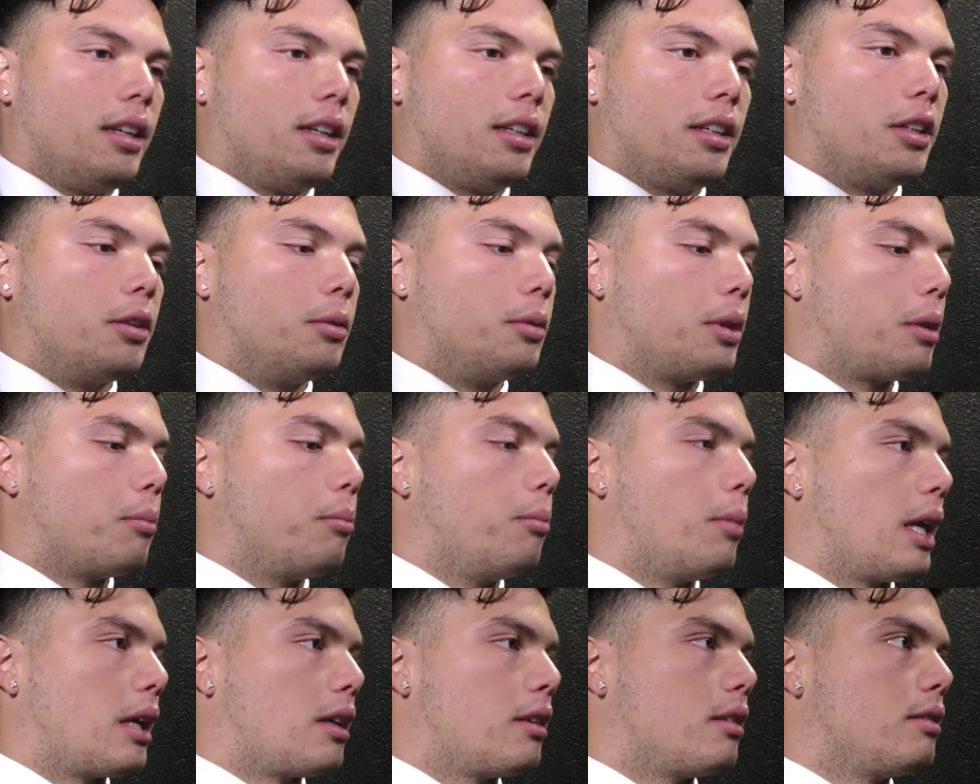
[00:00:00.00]
We can
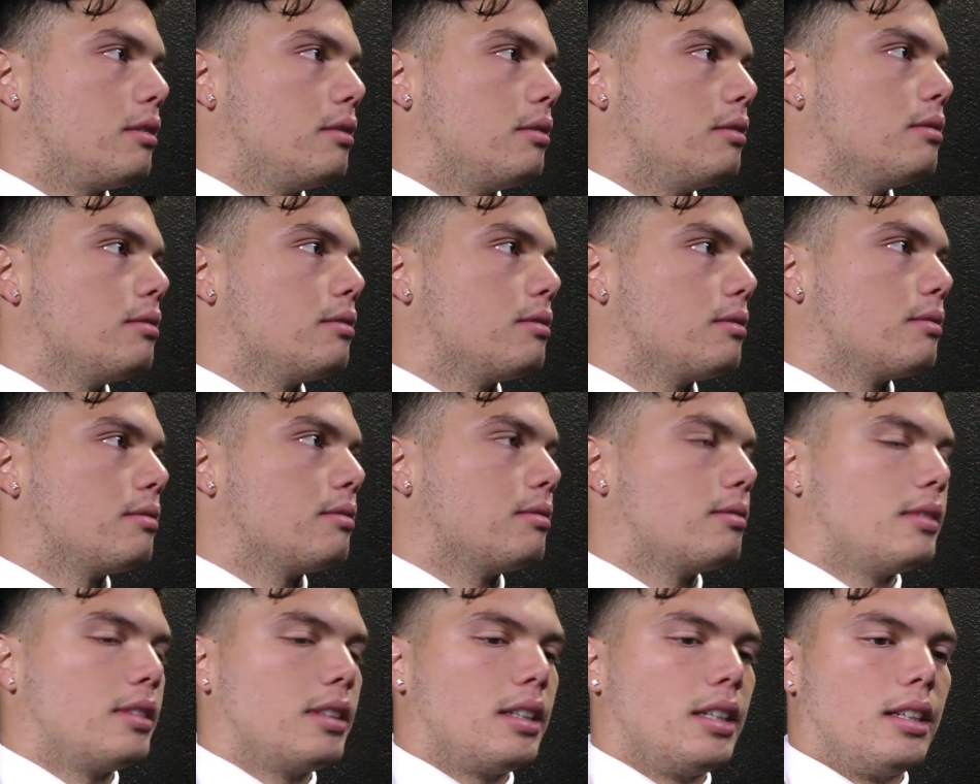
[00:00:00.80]
make
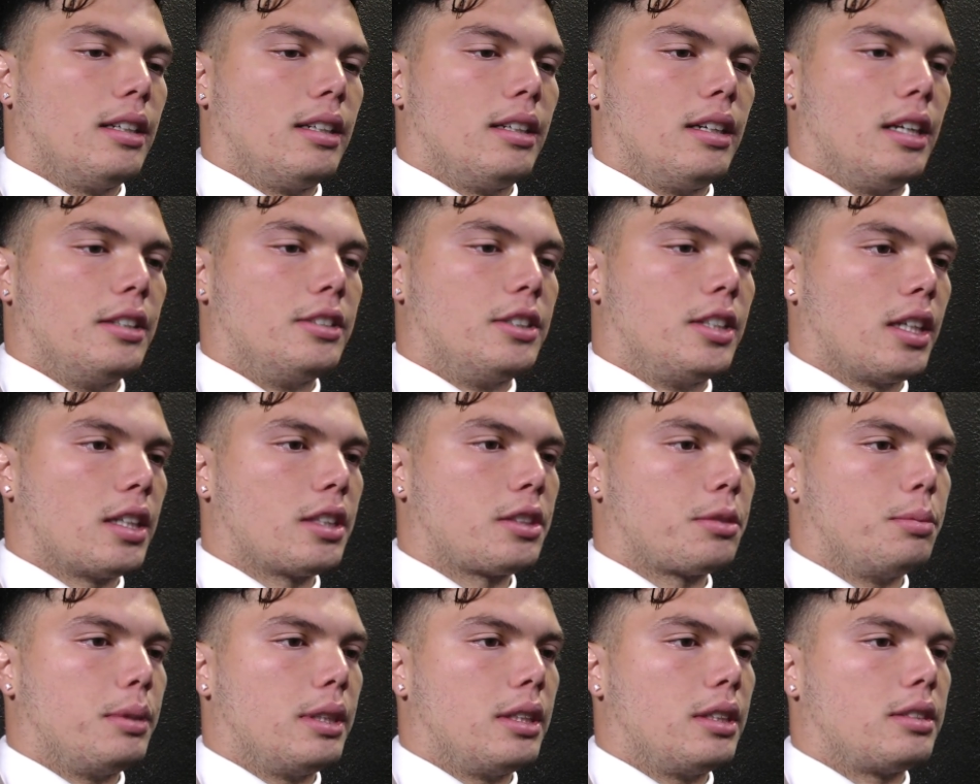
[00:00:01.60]

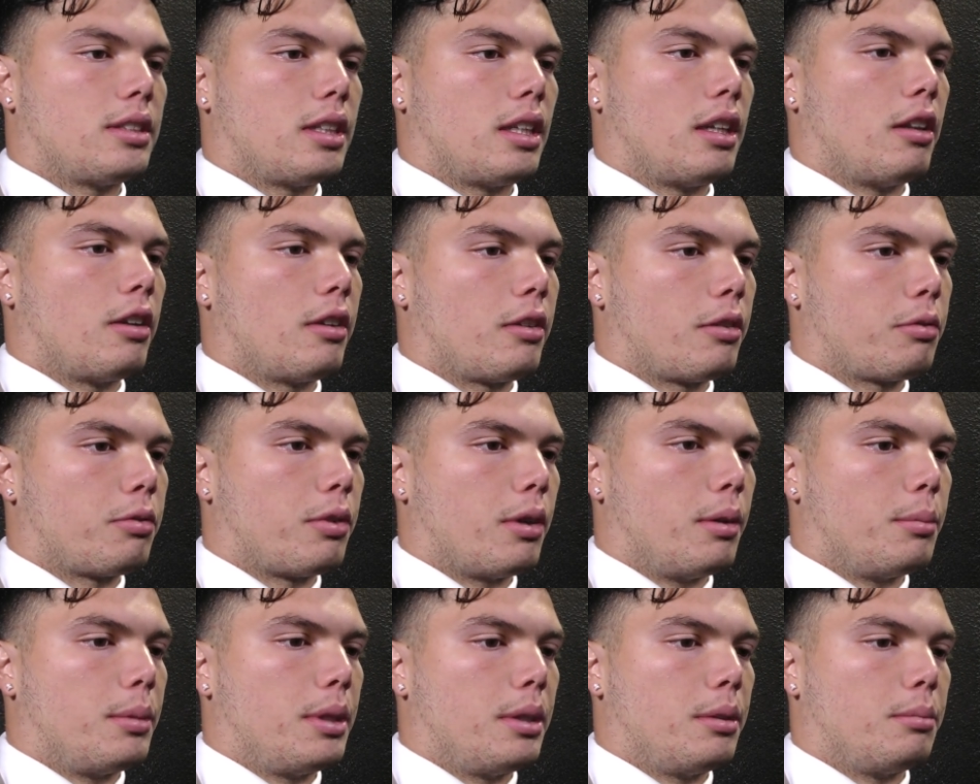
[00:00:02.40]
adjustments and learn
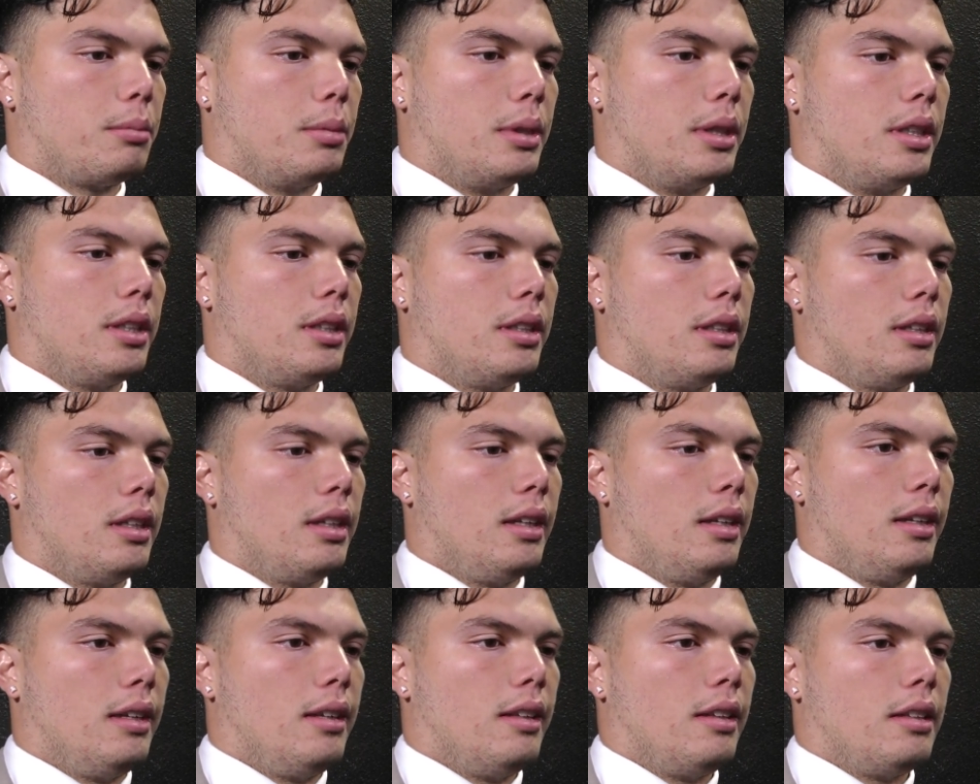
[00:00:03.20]
from it, but
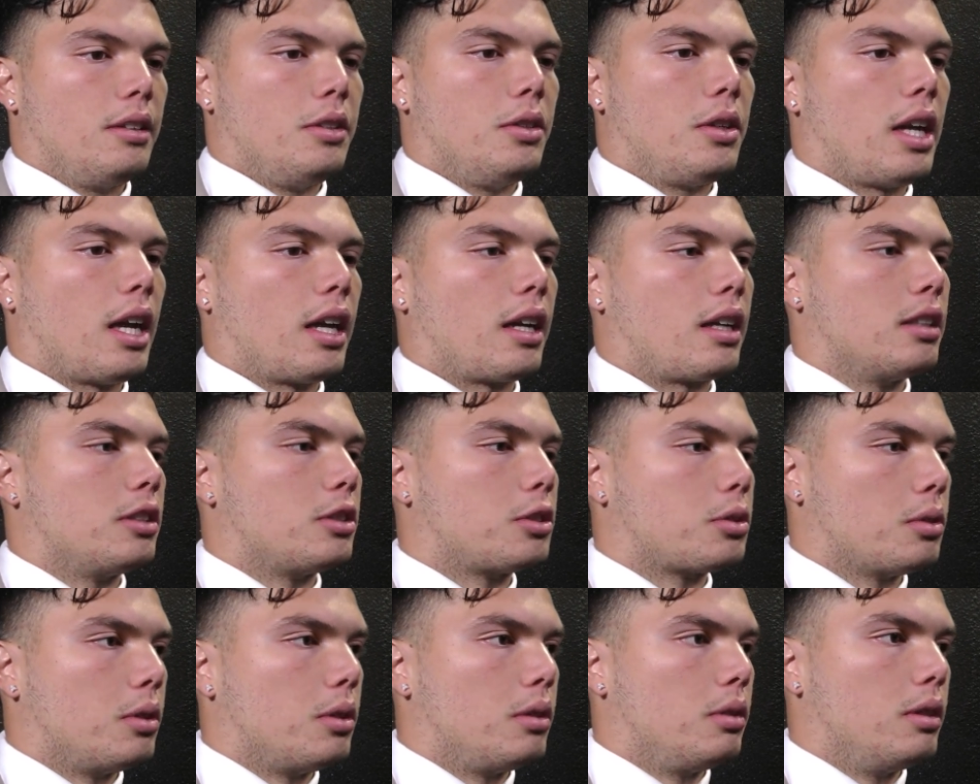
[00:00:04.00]
you can't
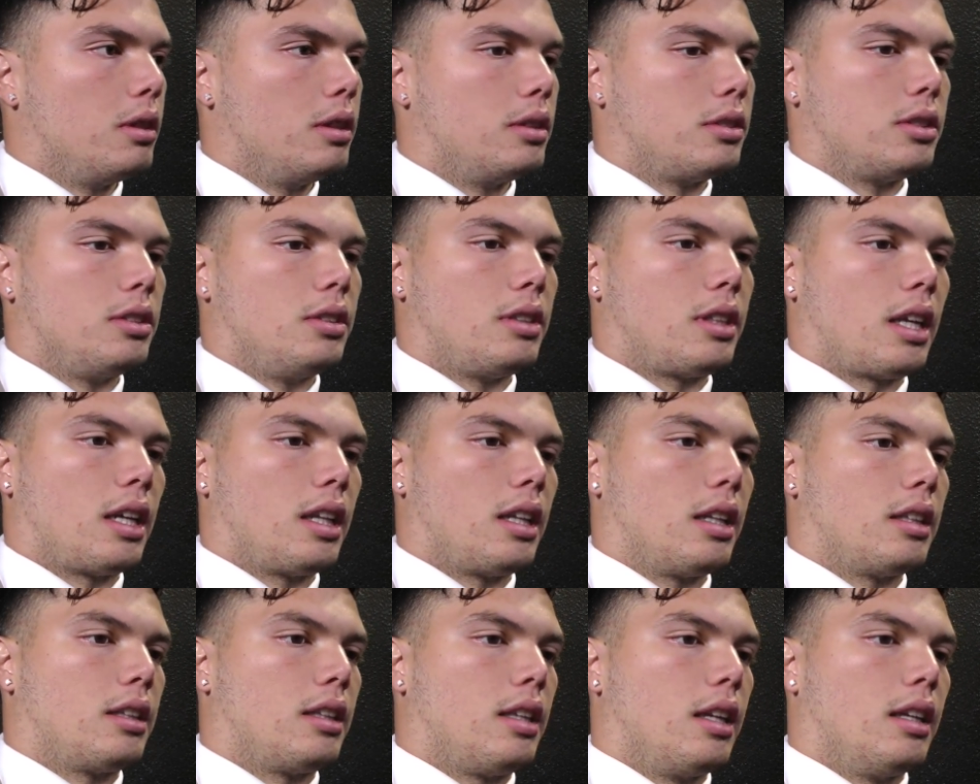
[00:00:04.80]
control it, so you can't
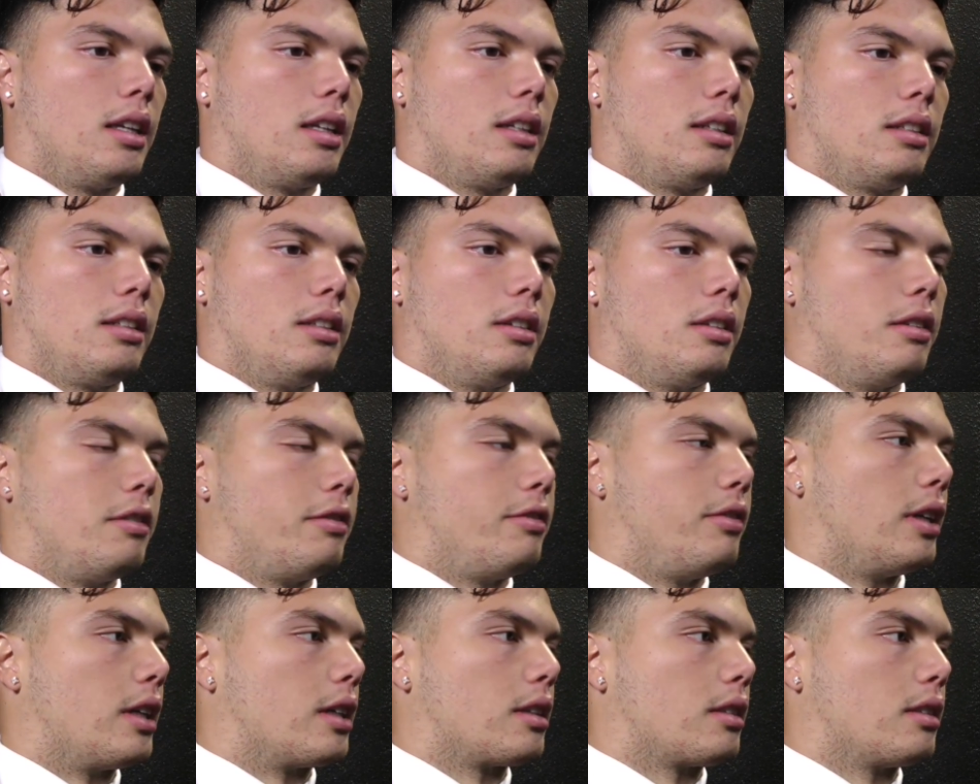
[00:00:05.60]
let that,
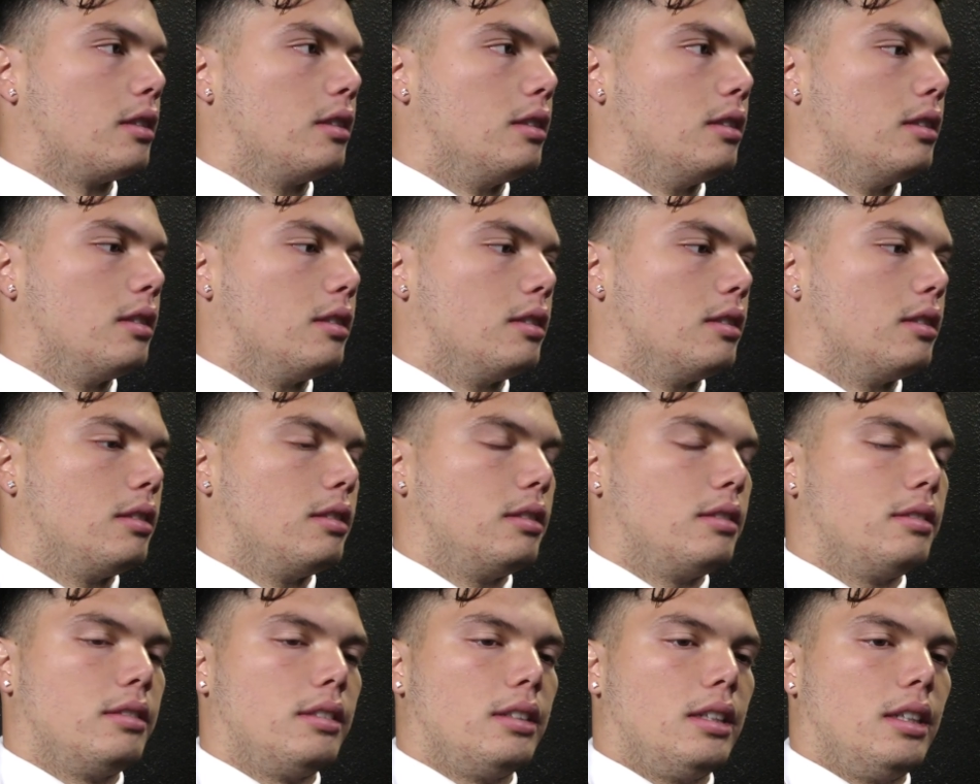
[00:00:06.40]
affect
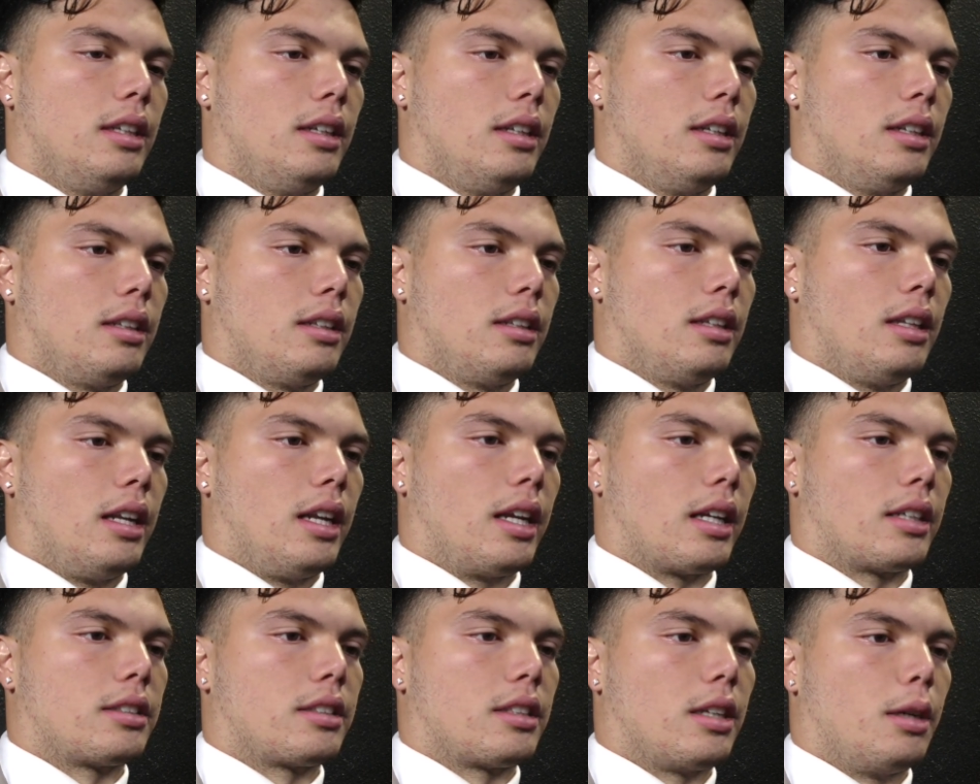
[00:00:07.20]
the
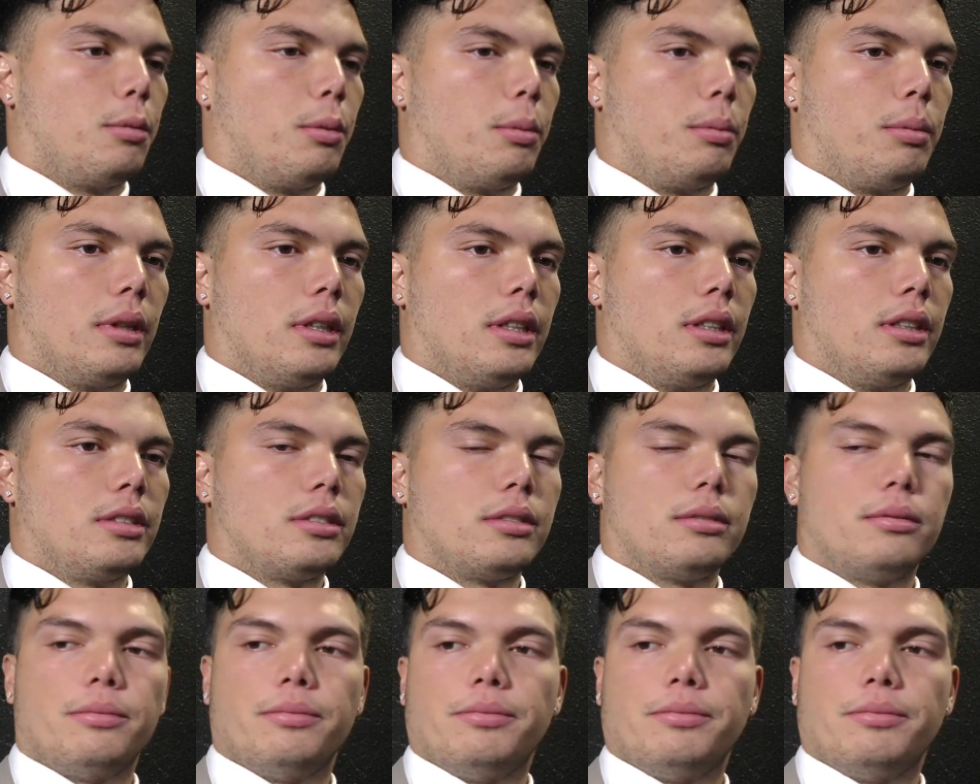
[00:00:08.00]
next couple plays.